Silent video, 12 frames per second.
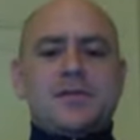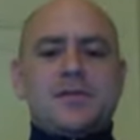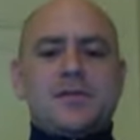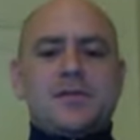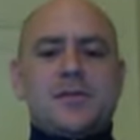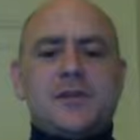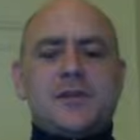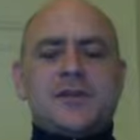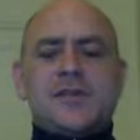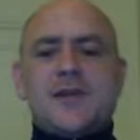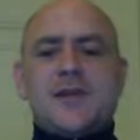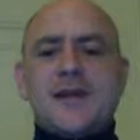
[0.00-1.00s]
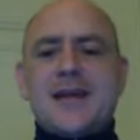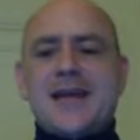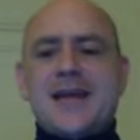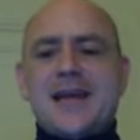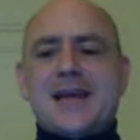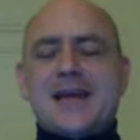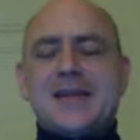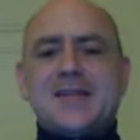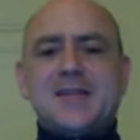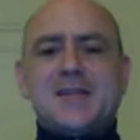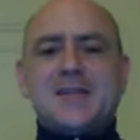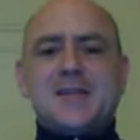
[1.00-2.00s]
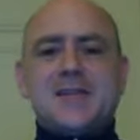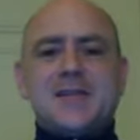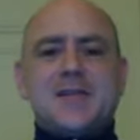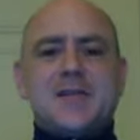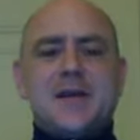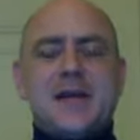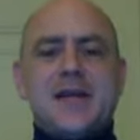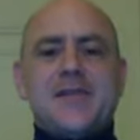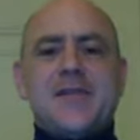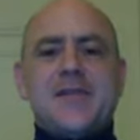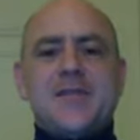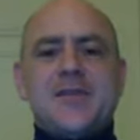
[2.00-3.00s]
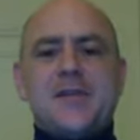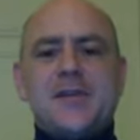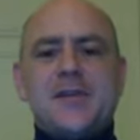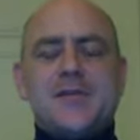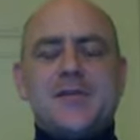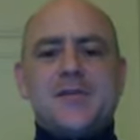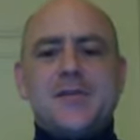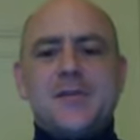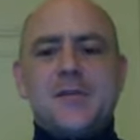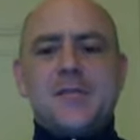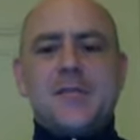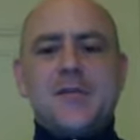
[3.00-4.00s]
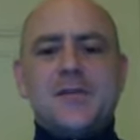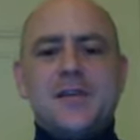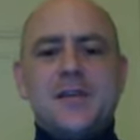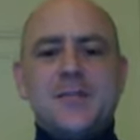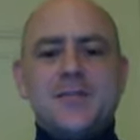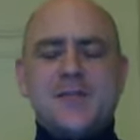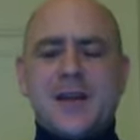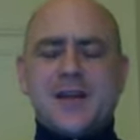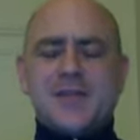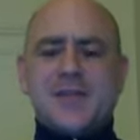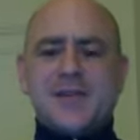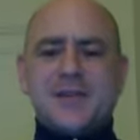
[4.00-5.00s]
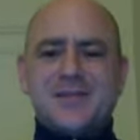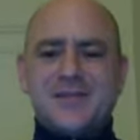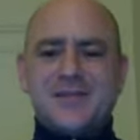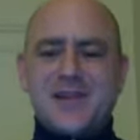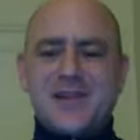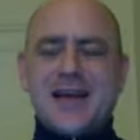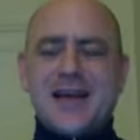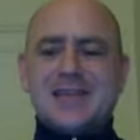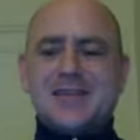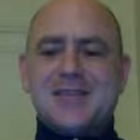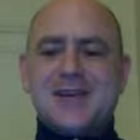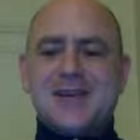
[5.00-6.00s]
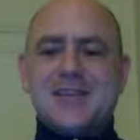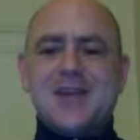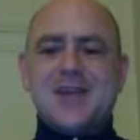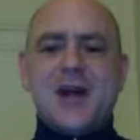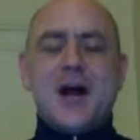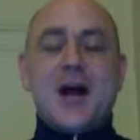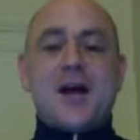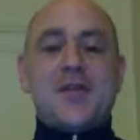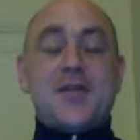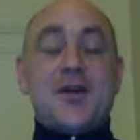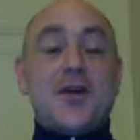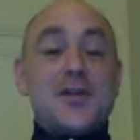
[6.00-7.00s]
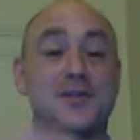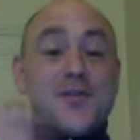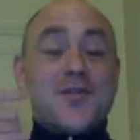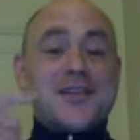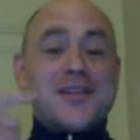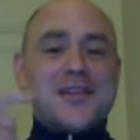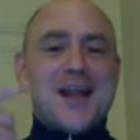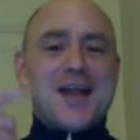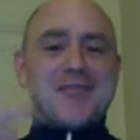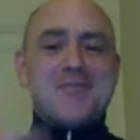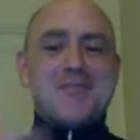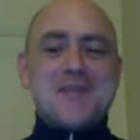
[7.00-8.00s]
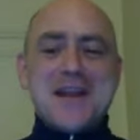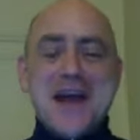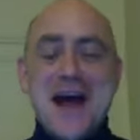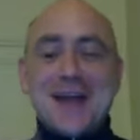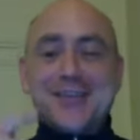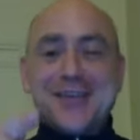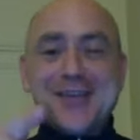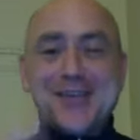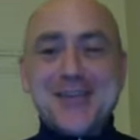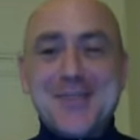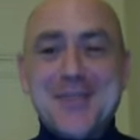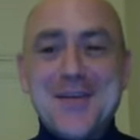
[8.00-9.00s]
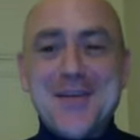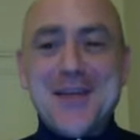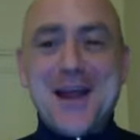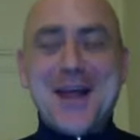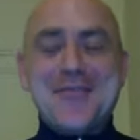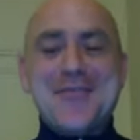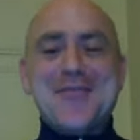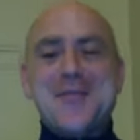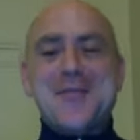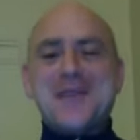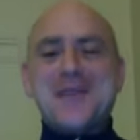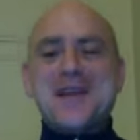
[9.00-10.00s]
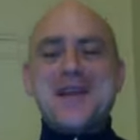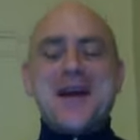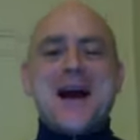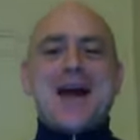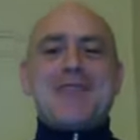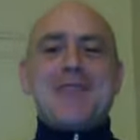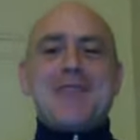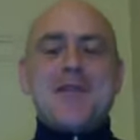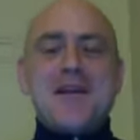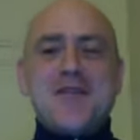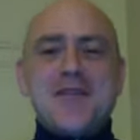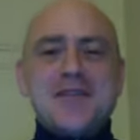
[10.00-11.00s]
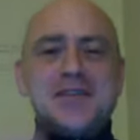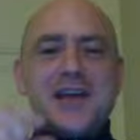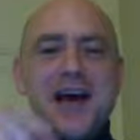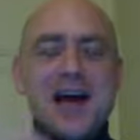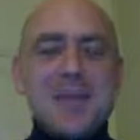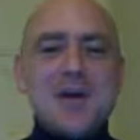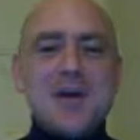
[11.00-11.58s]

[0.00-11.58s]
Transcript: doing this with my hands, right? If I'm nervous, for example, kind of trying to relax, stretch. There are also things that I repeat. I'll tell you something that I repeat. I repeat the top